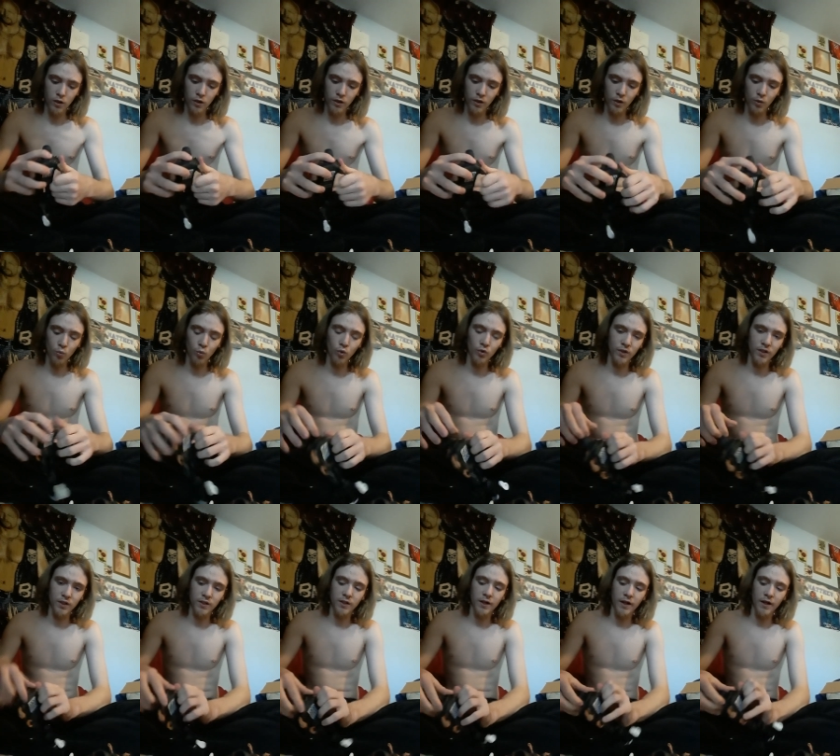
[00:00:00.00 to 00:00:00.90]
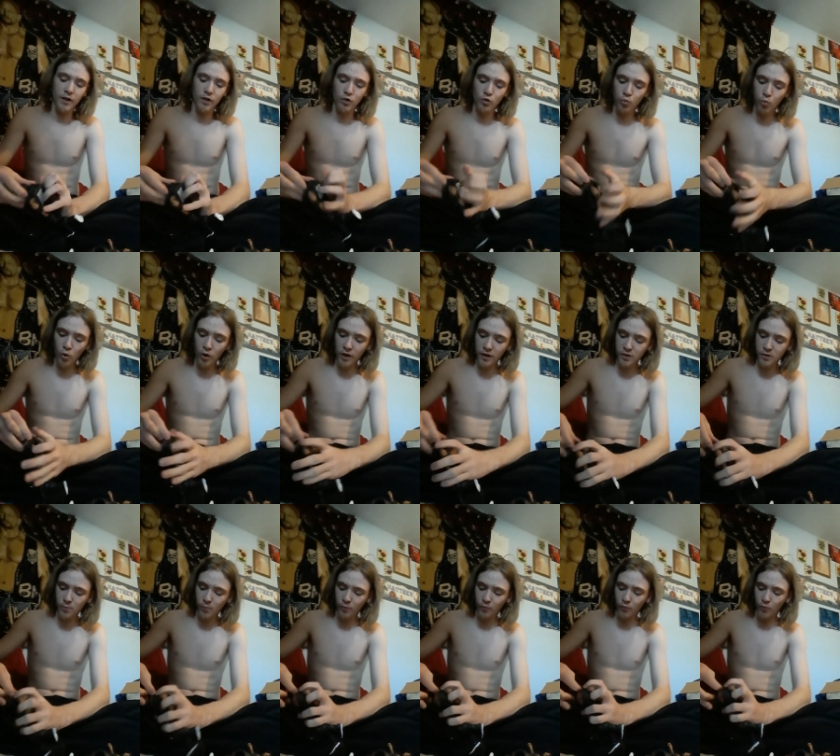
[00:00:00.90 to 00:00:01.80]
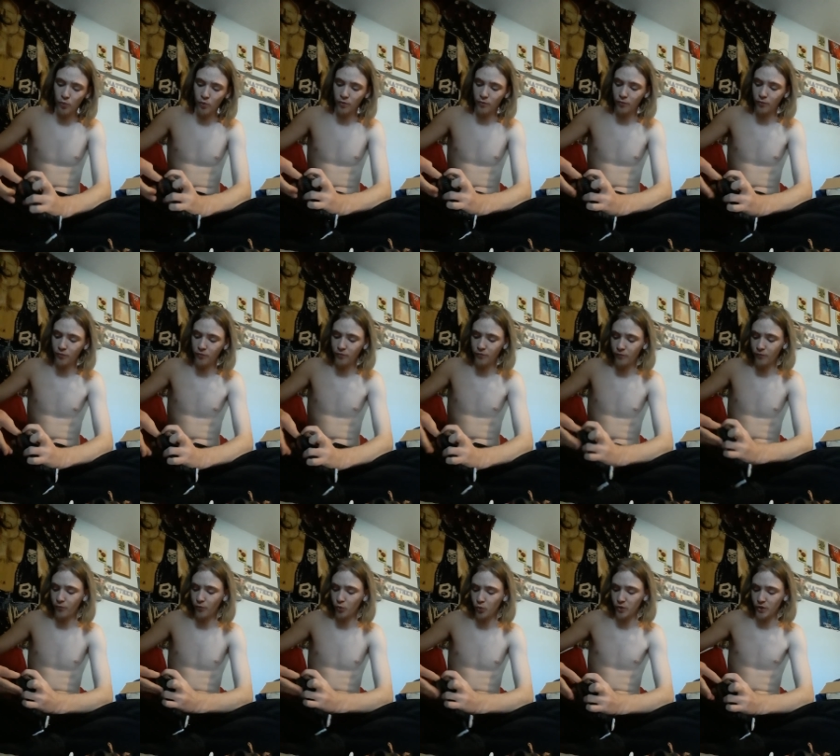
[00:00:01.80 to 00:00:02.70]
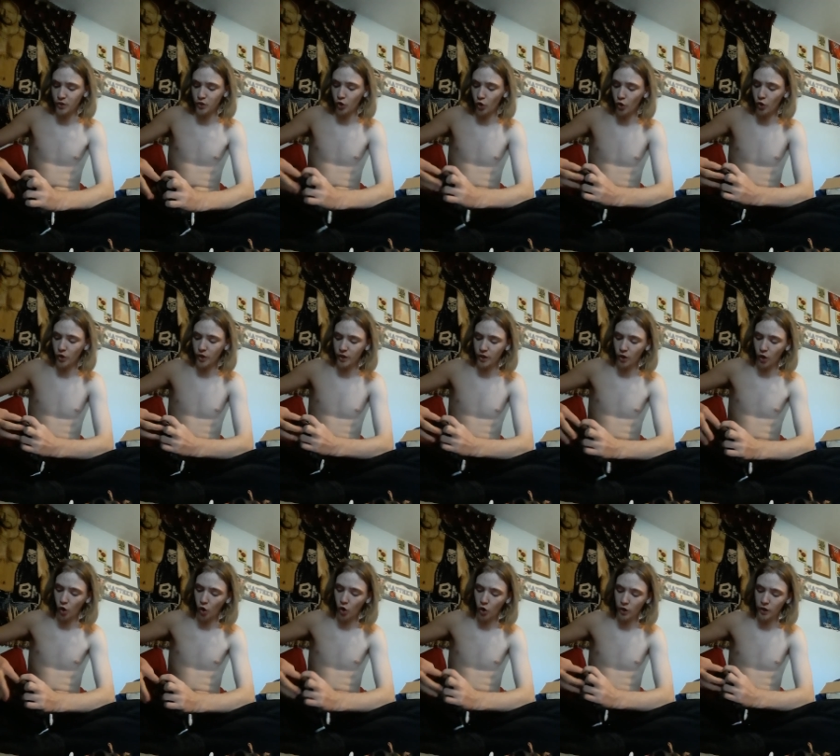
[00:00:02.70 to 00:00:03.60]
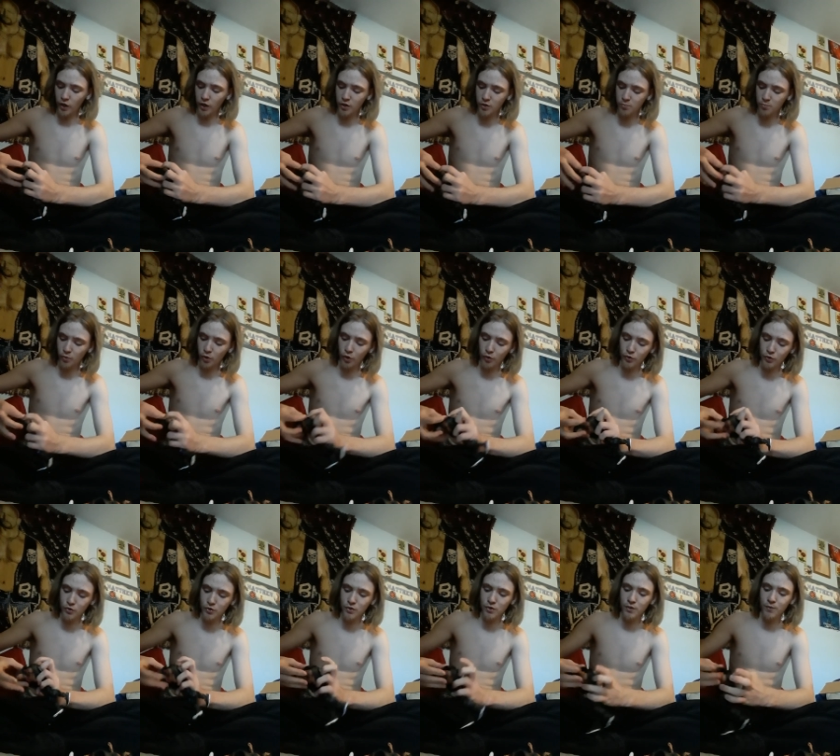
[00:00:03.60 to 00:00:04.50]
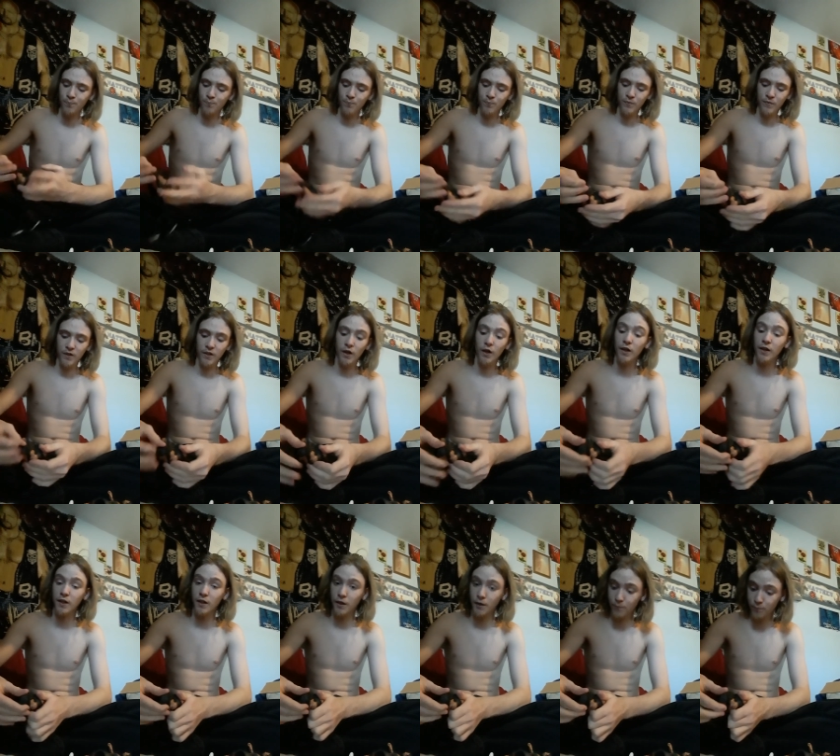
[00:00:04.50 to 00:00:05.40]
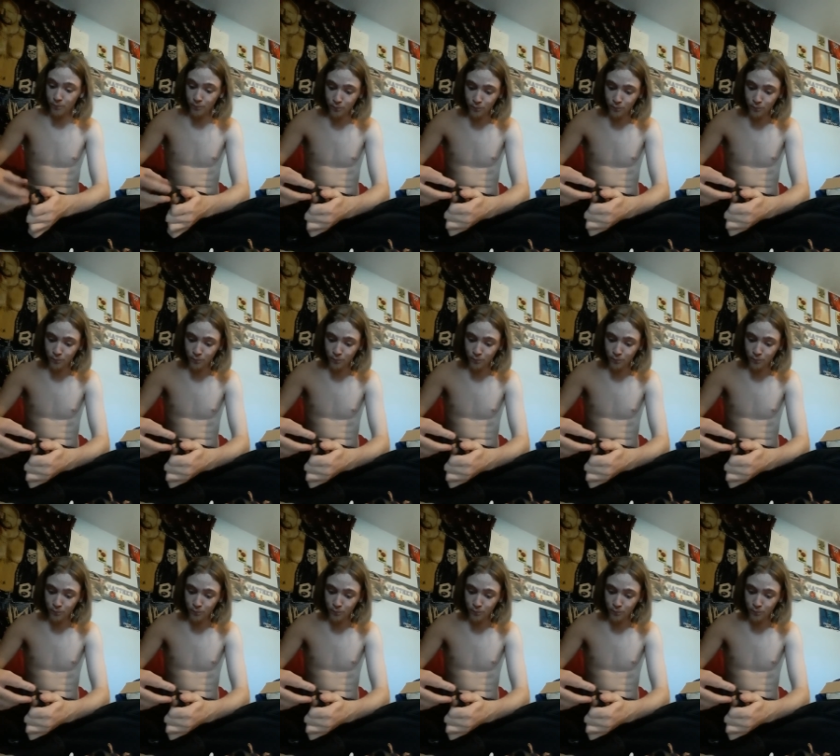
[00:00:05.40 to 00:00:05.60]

he wore the attire twice before fully turning on his brothers again,